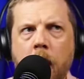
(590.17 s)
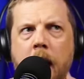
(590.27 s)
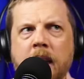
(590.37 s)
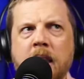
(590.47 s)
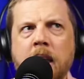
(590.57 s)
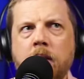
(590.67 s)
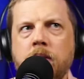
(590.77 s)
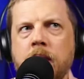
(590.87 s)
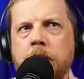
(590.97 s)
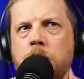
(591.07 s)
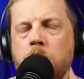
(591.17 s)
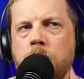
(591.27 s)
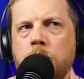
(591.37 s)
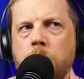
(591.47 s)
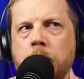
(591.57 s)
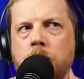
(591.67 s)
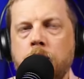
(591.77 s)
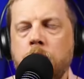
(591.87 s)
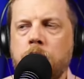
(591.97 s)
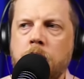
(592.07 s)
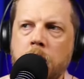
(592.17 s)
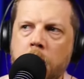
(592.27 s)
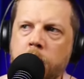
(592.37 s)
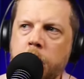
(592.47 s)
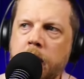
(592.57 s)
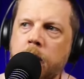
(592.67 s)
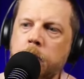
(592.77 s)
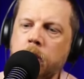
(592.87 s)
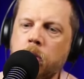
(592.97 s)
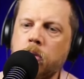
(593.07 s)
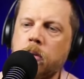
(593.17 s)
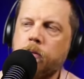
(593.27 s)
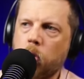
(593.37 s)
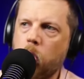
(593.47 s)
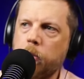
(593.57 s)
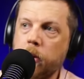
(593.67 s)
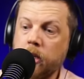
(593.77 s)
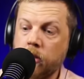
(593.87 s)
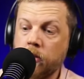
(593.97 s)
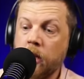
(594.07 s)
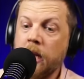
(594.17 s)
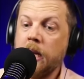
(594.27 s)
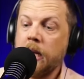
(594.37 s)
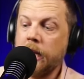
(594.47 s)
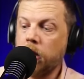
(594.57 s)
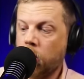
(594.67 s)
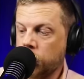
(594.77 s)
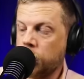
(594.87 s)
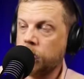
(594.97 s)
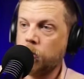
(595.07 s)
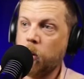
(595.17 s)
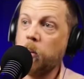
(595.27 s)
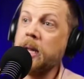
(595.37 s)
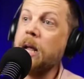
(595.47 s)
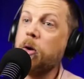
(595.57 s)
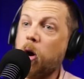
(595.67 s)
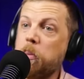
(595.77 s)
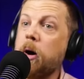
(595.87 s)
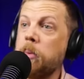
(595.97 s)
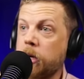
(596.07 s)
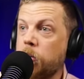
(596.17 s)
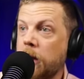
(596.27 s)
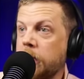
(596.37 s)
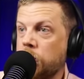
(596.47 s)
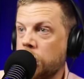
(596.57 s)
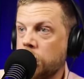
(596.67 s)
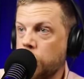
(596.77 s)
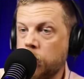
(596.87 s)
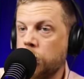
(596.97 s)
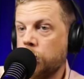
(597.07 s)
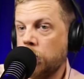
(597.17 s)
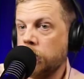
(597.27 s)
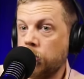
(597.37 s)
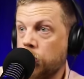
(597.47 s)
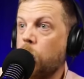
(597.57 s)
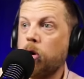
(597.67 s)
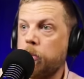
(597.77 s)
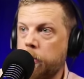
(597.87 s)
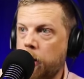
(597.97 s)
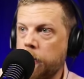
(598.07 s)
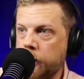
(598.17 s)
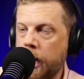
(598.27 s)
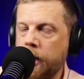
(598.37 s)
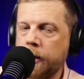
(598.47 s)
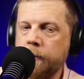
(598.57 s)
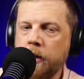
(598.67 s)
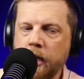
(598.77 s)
I think the same tools that we just use in the government can be used for corporations. He launches what we now call public relations, which was really just corporate propaganda.